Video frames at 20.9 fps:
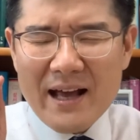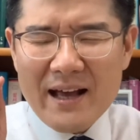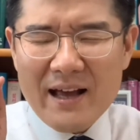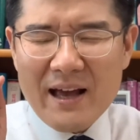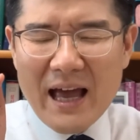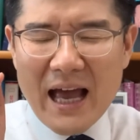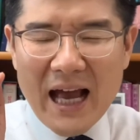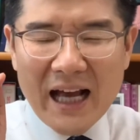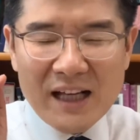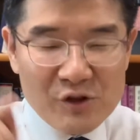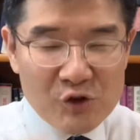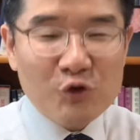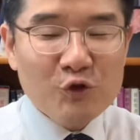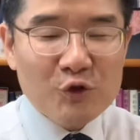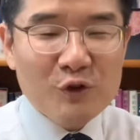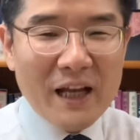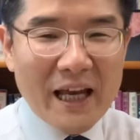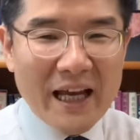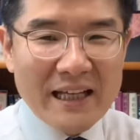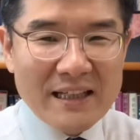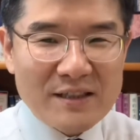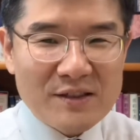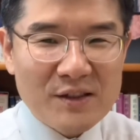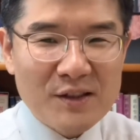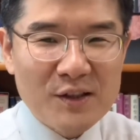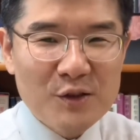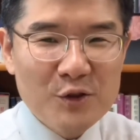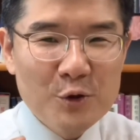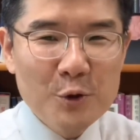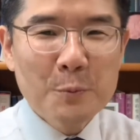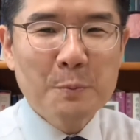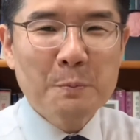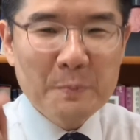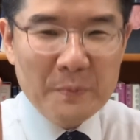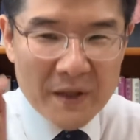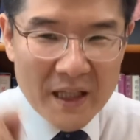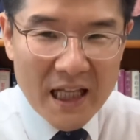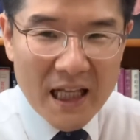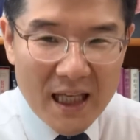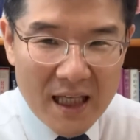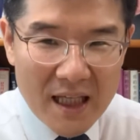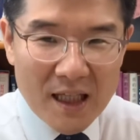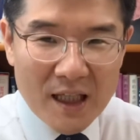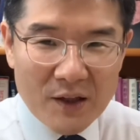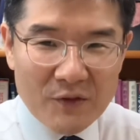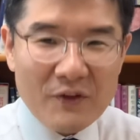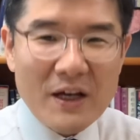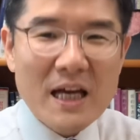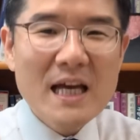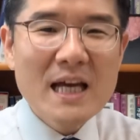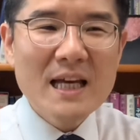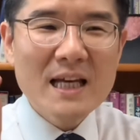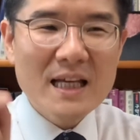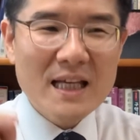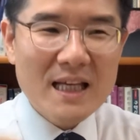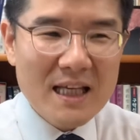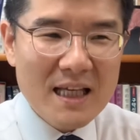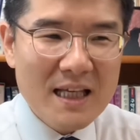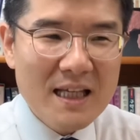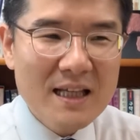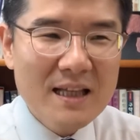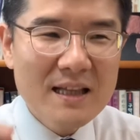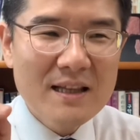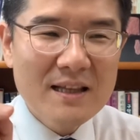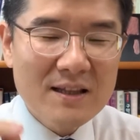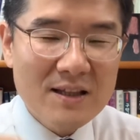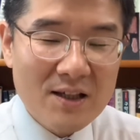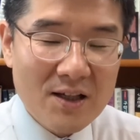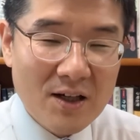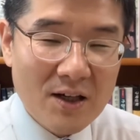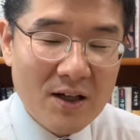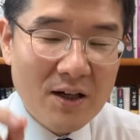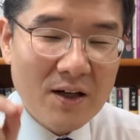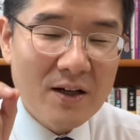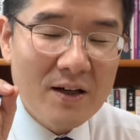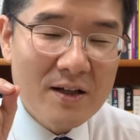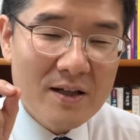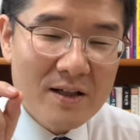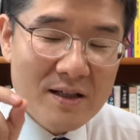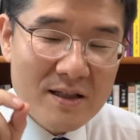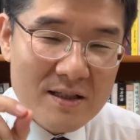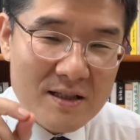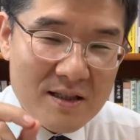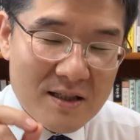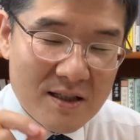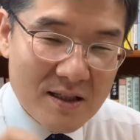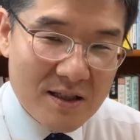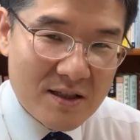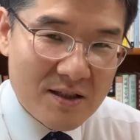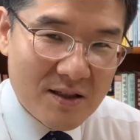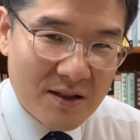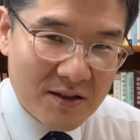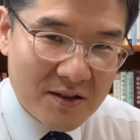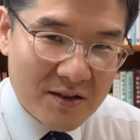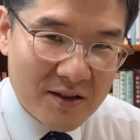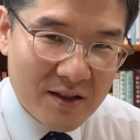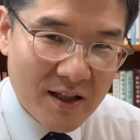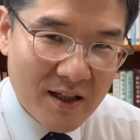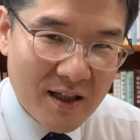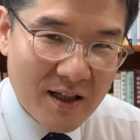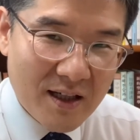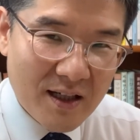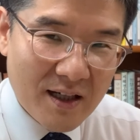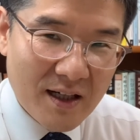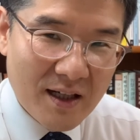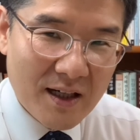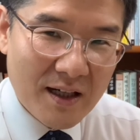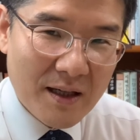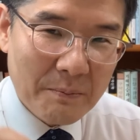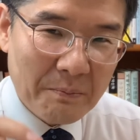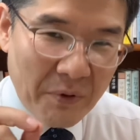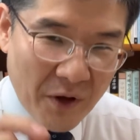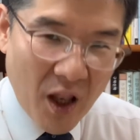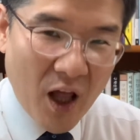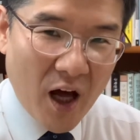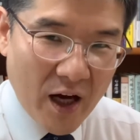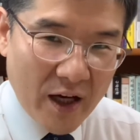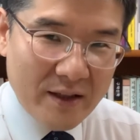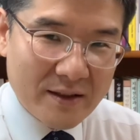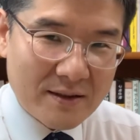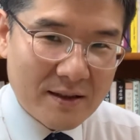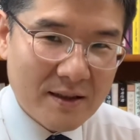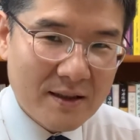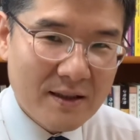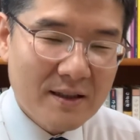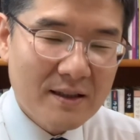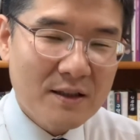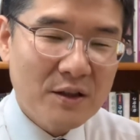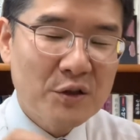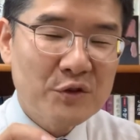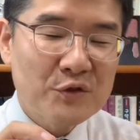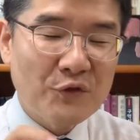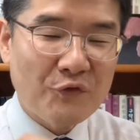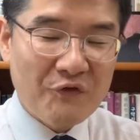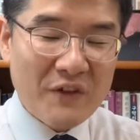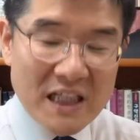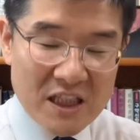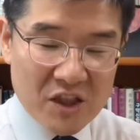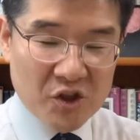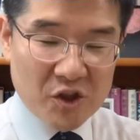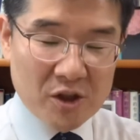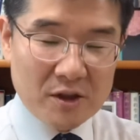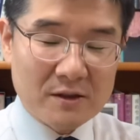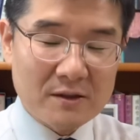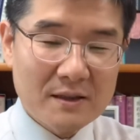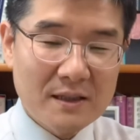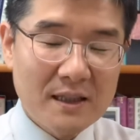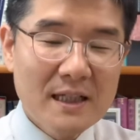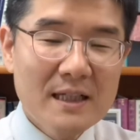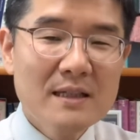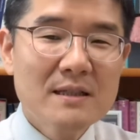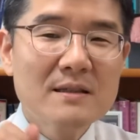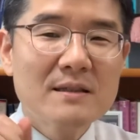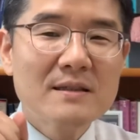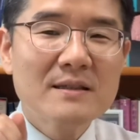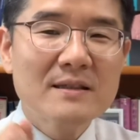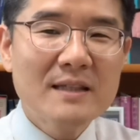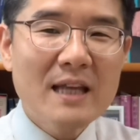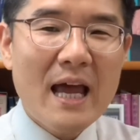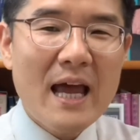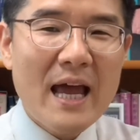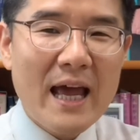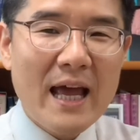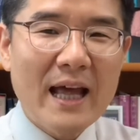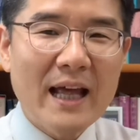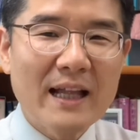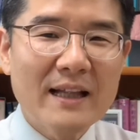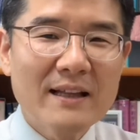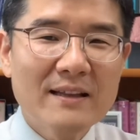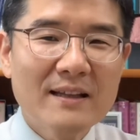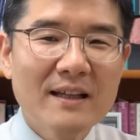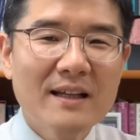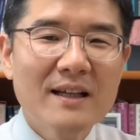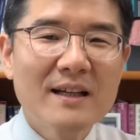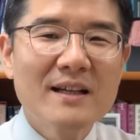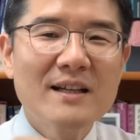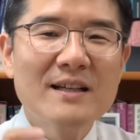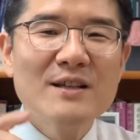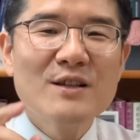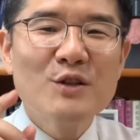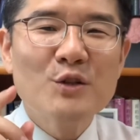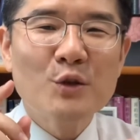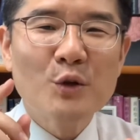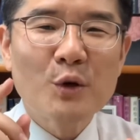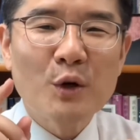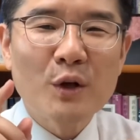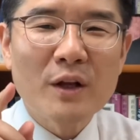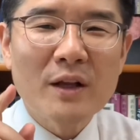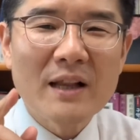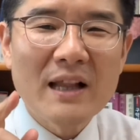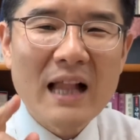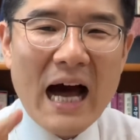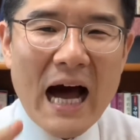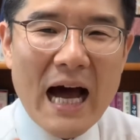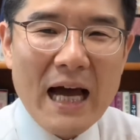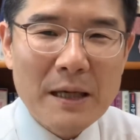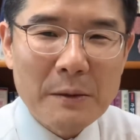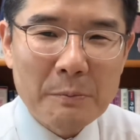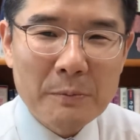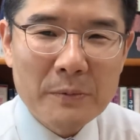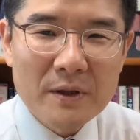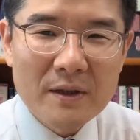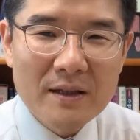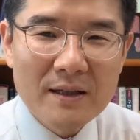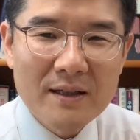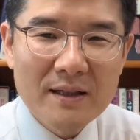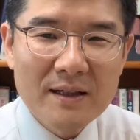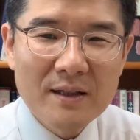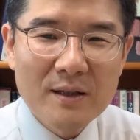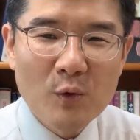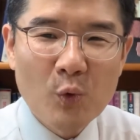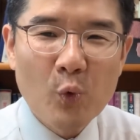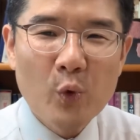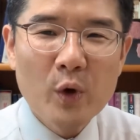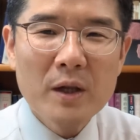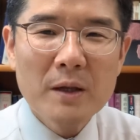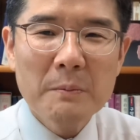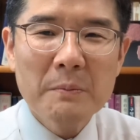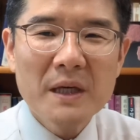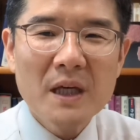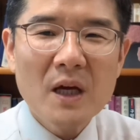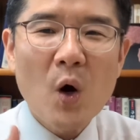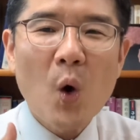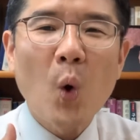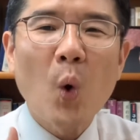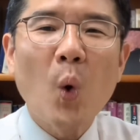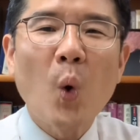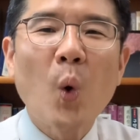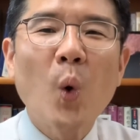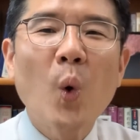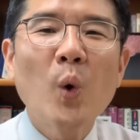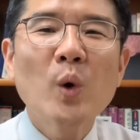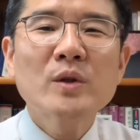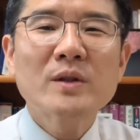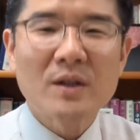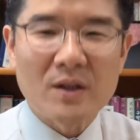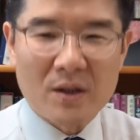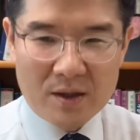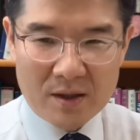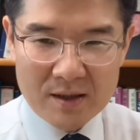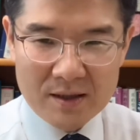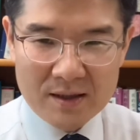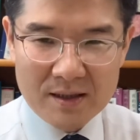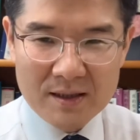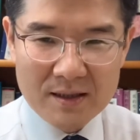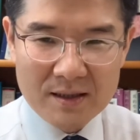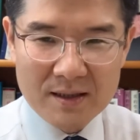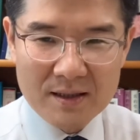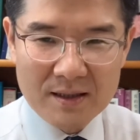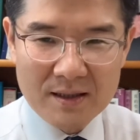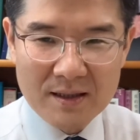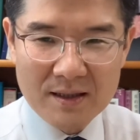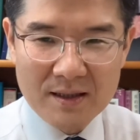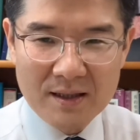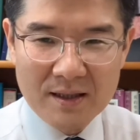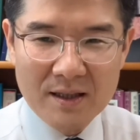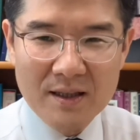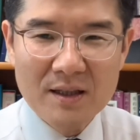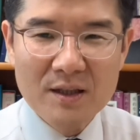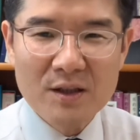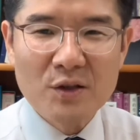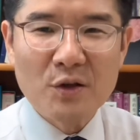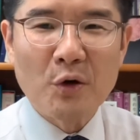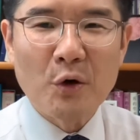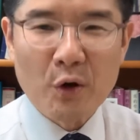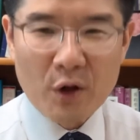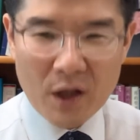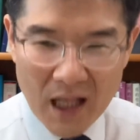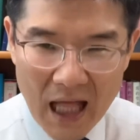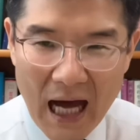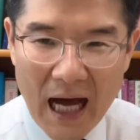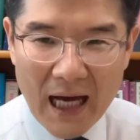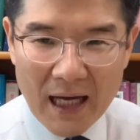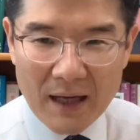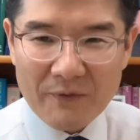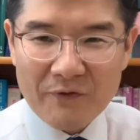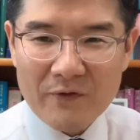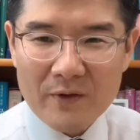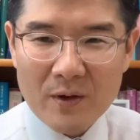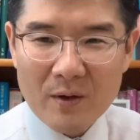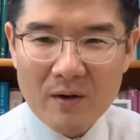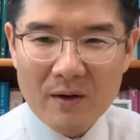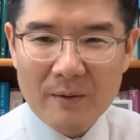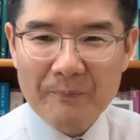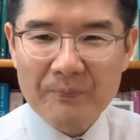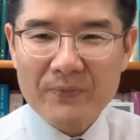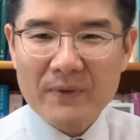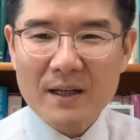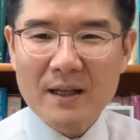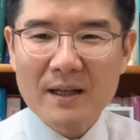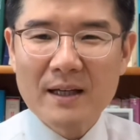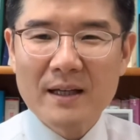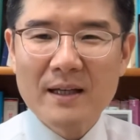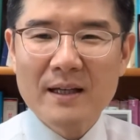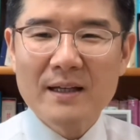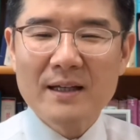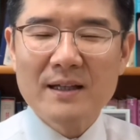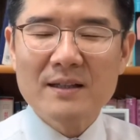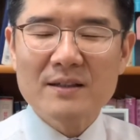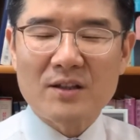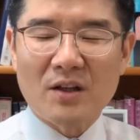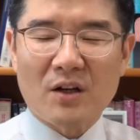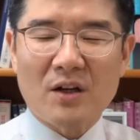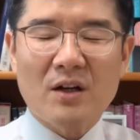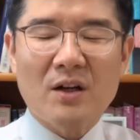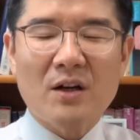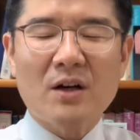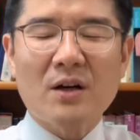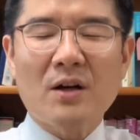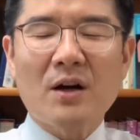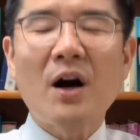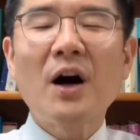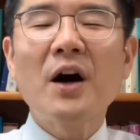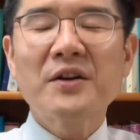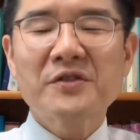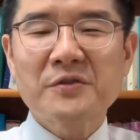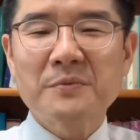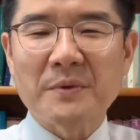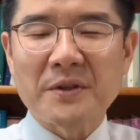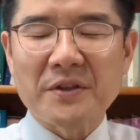as soon as you believe in the Jesus blood, crucifixion, then your life will be ordered. Your life, the cosmos,